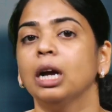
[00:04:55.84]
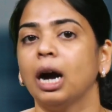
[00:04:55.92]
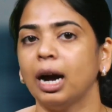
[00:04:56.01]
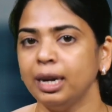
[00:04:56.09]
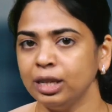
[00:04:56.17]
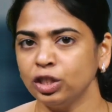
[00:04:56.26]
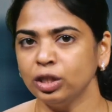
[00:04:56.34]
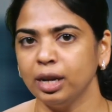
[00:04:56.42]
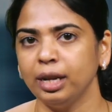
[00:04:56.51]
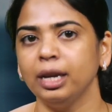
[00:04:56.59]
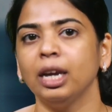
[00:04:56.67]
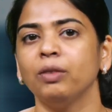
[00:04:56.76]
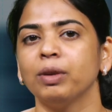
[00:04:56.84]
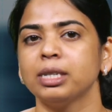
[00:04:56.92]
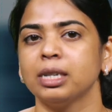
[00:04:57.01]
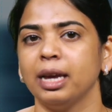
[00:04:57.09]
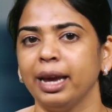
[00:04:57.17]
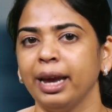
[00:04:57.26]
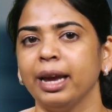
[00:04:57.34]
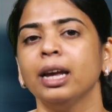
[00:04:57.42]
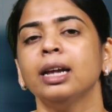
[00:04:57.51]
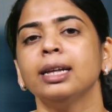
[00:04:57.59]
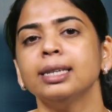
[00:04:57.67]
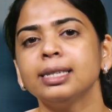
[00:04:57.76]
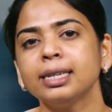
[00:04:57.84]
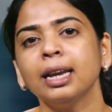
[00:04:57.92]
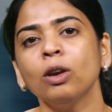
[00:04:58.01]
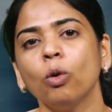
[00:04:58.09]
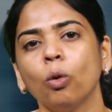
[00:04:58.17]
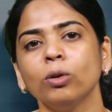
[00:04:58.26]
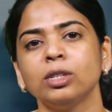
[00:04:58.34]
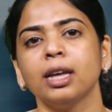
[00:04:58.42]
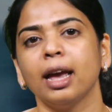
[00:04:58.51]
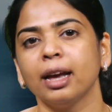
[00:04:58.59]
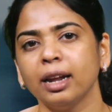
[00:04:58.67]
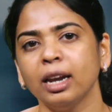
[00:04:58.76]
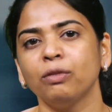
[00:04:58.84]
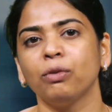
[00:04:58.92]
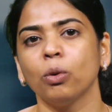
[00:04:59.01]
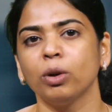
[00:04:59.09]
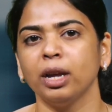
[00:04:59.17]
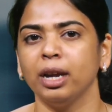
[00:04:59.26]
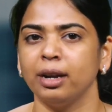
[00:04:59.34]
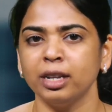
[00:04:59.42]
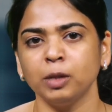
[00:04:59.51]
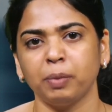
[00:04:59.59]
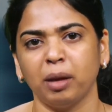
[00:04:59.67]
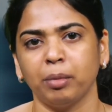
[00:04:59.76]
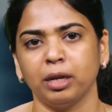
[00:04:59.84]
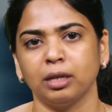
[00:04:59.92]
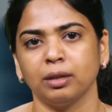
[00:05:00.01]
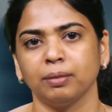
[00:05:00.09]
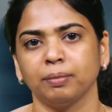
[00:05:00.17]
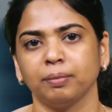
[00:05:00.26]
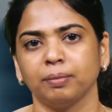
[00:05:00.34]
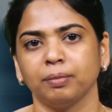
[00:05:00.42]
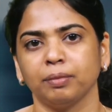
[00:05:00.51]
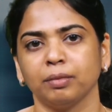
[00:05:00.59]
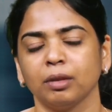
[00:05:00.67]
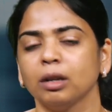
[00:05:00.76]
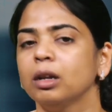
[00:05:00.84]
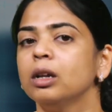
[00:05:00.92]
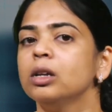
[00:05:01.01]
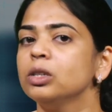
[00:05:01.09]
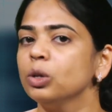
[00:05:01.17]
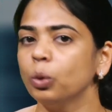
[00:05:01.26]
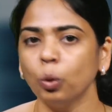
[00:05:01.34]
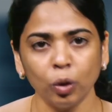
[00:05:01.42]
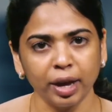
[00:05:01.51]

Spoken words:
Additionally, investor A still owes the agreed floating interest payment. So who